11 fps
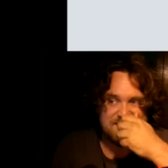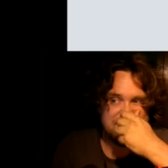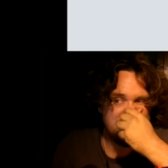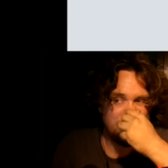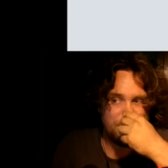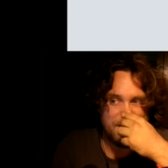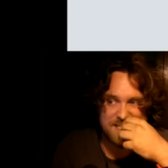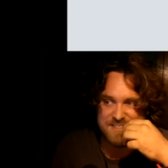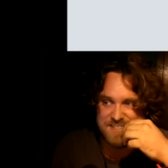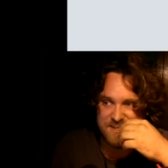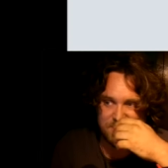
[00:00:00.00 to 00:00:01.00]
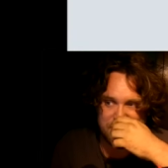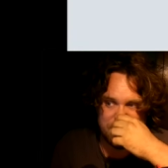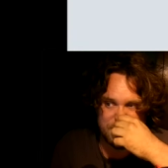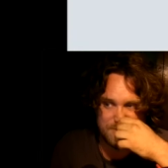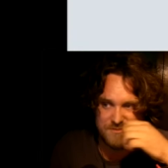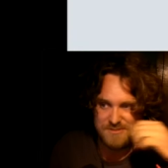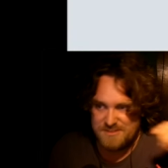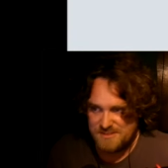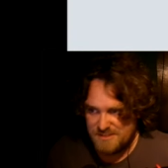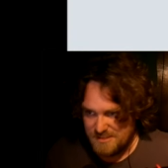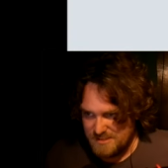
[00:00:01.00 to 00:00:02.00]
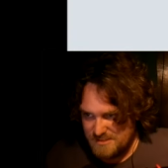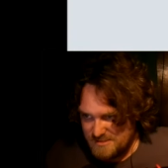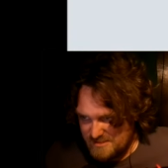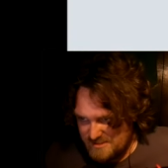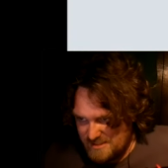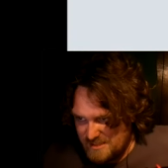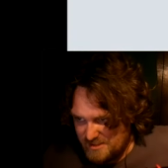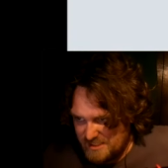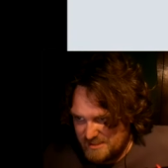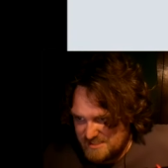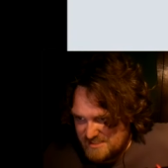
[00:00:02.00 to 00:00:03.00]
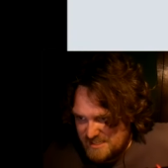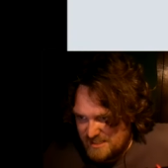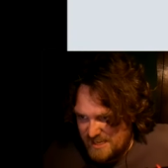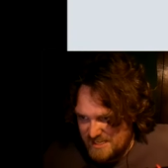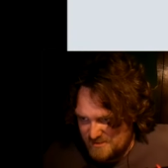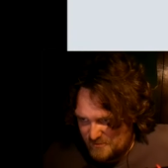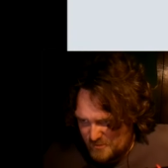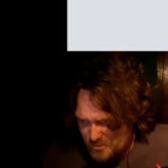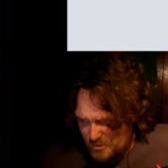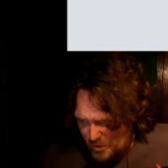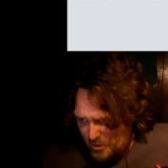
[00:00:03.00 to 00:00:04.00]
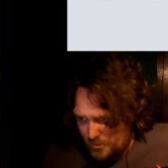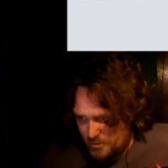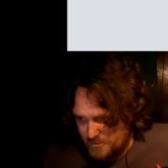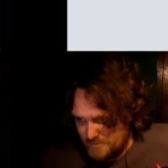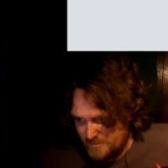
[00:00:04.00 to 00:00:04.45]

Seagull pays dearly for stealing the sea lion's food. Oh.